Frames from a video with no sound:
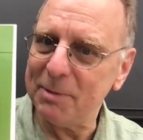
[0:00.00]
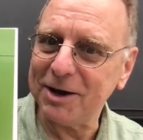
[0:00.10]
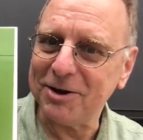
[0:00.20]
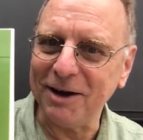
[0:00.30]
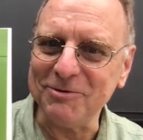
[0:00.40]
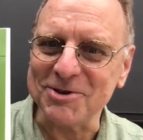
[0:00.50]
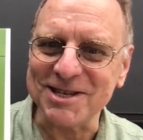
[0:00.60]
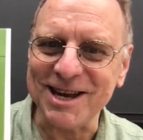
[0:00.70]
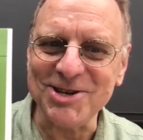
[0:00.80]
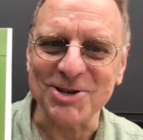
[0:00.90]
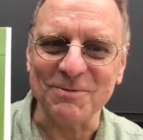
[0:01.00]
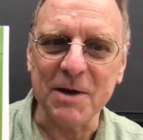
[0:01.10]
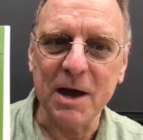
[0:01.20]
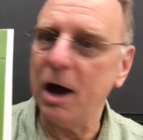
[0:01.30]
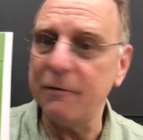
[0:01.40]
conversation,
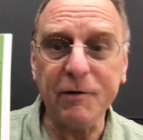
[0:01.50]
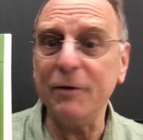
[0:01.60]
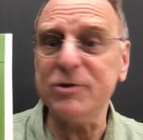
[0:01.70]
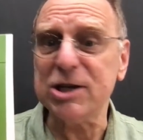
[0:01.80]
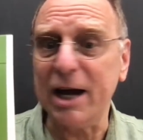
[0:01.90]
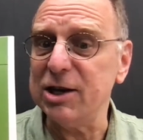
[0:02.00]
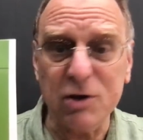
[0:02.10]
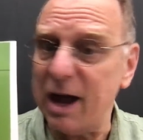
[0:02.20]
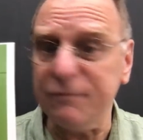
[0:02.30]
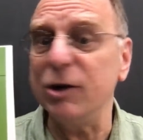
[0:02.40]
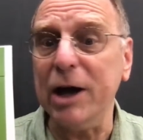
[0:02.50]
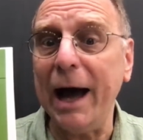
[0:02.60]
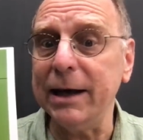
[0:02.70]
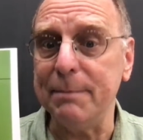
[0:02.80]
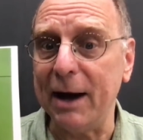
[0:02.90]
of conversation I'd, I'd
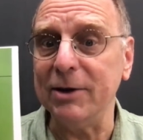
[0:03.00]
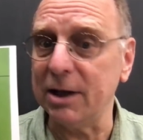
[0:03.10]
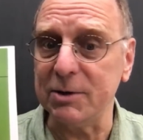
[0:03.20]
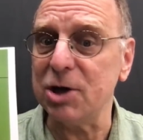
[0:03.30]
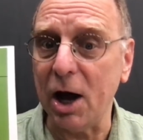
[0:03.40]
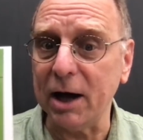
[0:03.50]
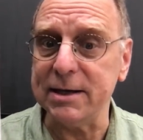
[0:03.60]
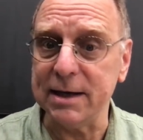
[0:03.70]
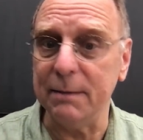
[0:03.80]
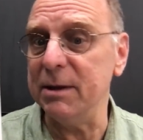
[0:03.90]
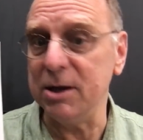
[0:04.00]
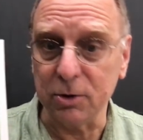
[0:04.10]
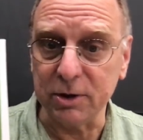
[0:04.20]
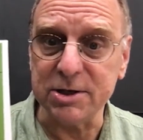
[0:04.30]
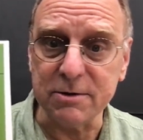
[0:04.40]
forgotten about until I was talking to him in the
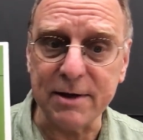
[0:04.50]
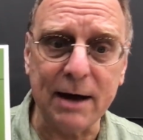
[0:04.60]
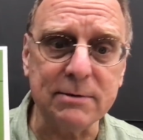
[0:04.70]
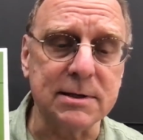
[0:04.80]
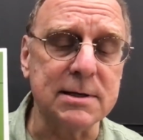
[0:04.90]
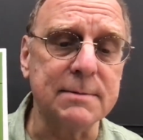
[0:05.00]
early 2000s.